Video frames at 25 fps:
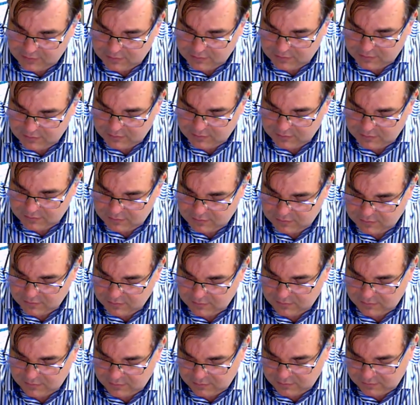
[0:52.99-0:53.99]

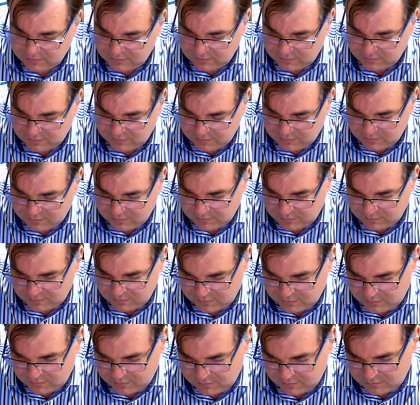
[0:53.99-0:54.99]

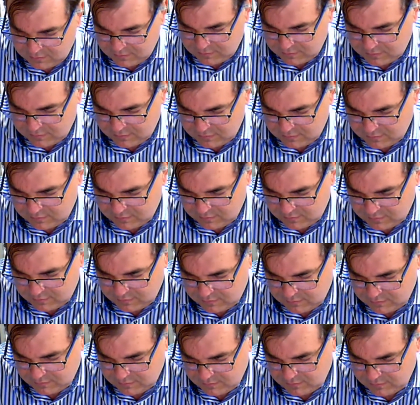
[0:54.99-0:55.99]

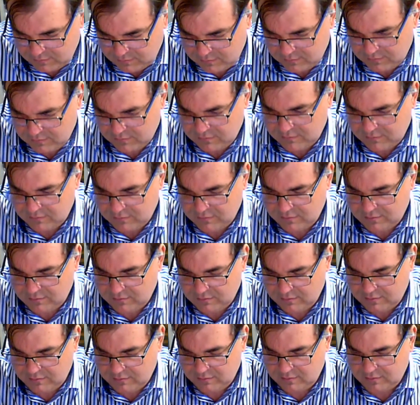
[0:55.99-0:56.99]

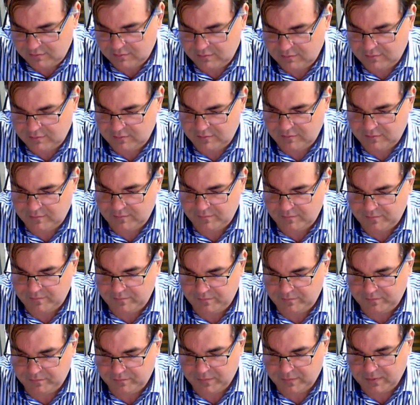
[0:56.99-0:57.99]

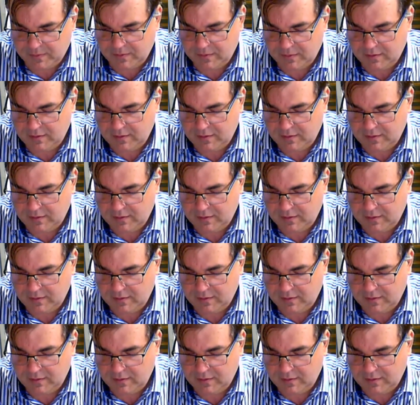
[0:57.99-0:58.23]
(silence)